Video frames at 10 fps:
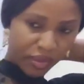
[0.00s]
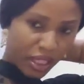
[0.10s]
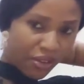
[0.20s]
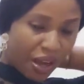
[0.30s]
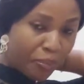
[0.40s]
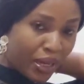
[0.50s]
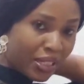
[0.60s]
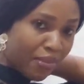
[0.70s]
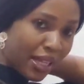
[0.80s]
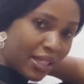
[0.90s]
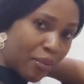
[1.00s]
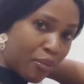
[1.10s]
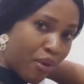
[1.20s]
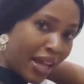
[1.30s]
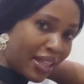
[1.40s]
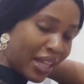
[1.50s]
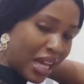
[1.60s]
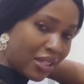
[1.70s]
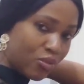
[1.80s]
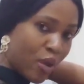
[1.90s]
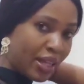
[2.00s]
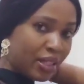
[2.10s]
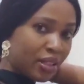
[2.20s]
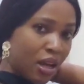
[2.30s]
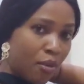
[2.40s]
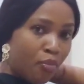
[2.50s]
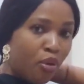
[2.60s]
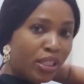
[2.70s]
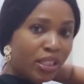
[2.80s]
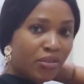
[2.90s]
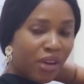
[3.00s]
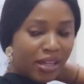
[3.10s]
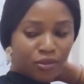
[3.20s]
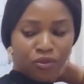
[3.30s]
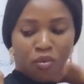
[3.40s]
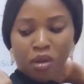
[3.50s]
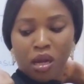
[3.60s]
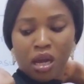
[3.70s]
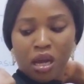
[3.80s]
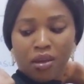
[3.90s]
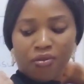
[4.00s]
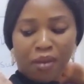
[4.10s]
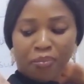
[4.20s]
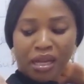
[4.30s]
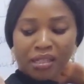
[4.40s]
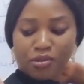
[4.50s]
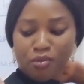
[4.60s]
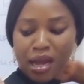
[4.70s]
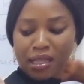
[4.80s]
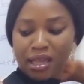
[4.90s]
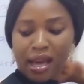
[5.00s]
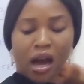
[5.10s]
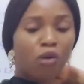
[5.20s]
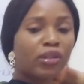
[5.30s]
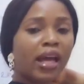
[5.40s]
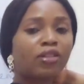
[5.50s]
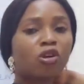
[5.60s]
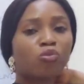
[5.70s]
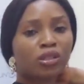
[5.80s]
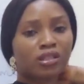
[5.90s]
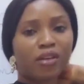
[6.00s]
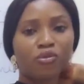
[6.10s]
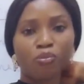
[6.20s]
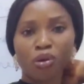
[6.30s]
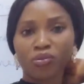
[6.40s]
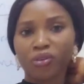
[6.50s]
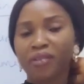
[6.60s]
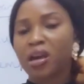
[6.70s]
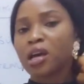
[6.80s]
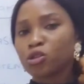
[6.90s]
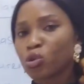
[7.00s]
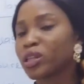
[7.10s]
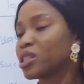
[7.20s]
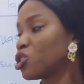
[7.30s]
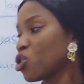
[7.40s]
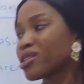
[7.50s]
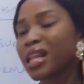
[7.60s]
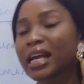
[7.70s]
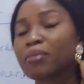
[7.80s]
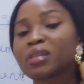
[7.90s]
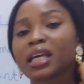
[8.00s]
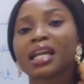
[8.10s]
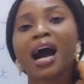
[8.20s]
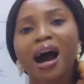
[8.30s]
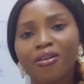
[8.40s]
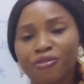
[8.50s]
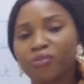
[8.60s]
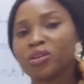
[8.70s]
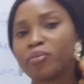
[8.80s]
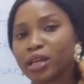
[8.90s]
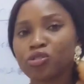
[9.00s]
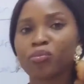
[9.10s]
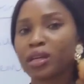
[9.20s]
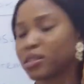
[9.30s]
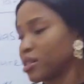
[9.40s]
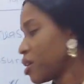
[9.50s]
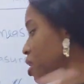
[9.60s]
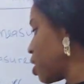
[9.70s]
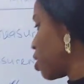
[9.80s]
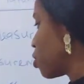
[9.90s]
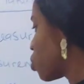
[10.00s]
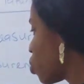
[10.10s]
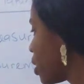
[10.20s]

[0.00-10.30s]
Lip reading: If I place my tape right there, that's where the body divides from. If I place it right there, I would end up with 7.5. So it is just like I'm taking half of the measurement. So